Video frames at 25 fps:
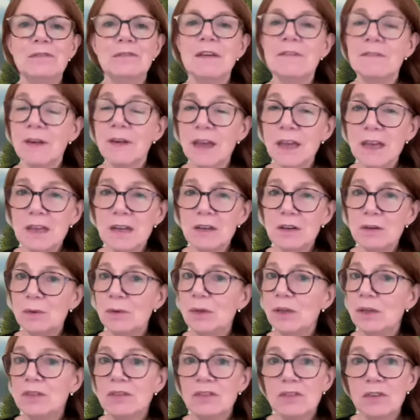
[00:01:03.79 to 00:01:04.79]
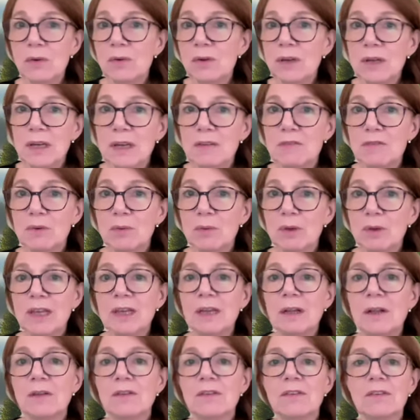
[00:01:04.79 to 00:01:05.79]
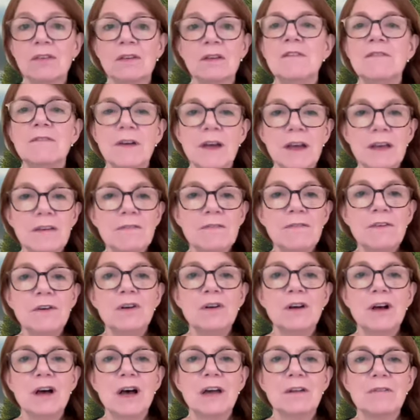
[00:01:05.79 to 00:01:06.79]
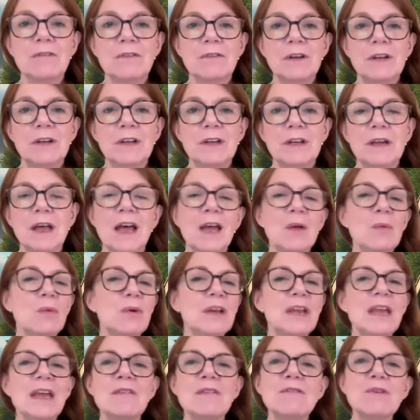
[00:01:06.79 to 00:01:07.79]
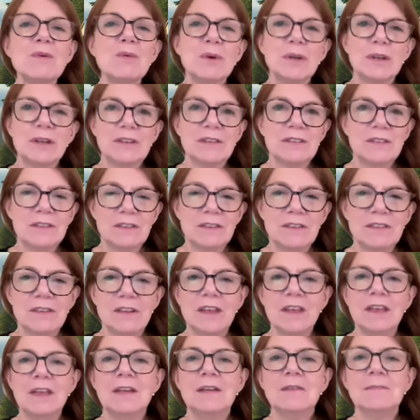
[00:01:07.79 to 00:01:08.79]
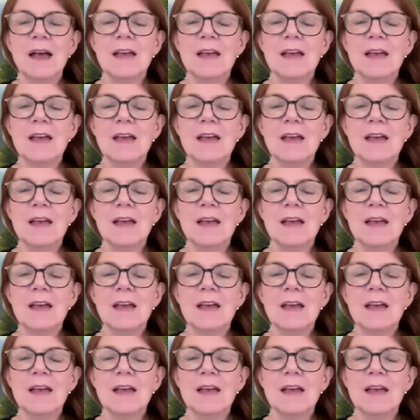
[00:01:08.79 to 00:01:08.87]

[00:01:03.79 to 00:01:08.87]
If I can do it, so can everyone else. If I feel confident, I want everyone to succeed.